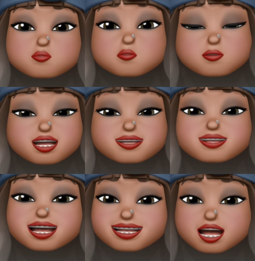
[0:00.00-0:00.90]
want to
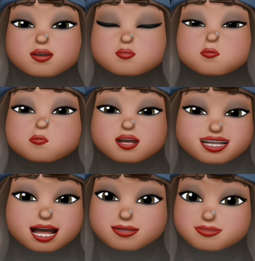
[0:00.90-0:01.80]
find out what
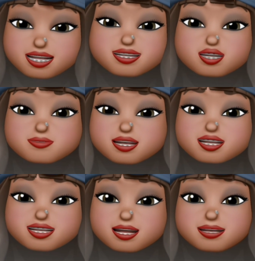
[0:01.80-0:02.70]
type of business you want to
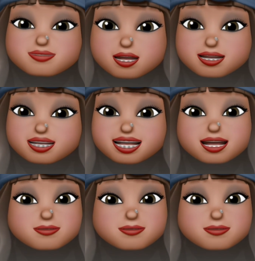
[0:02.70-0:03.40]
start first